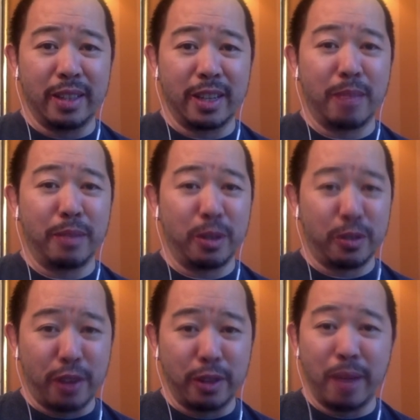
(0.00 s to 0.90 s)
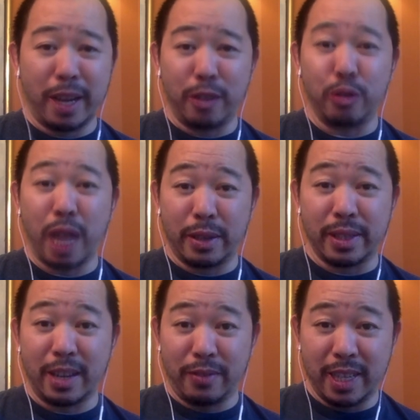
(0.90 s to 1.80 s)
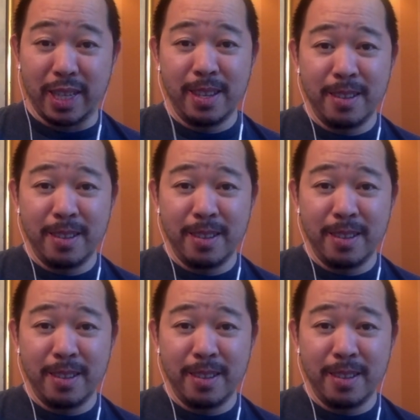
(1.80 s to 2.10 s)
the company was founded back in 2017.